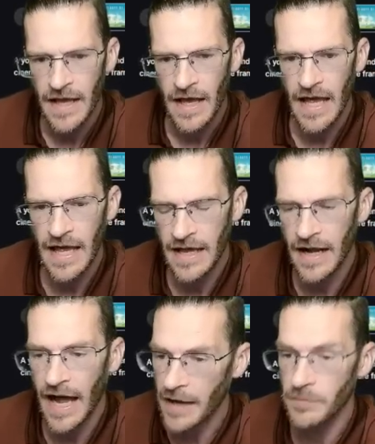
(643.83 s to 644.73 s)

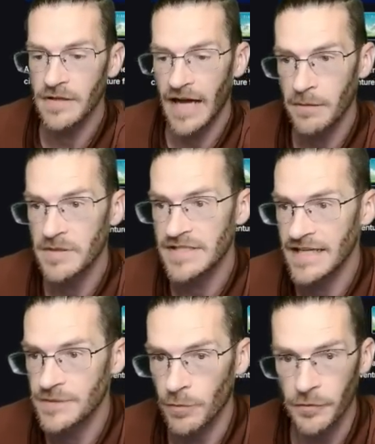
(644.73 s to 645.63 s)
and I would
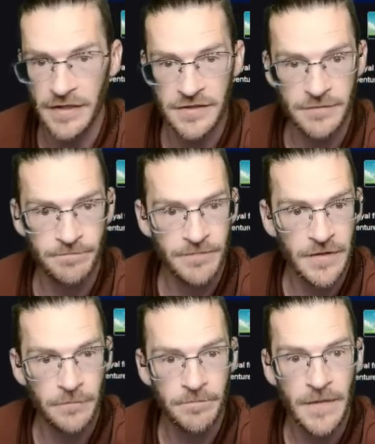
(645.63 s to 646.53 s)
say it's worth it.
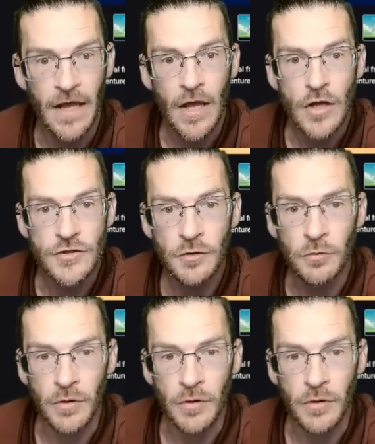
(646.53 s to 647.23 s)
So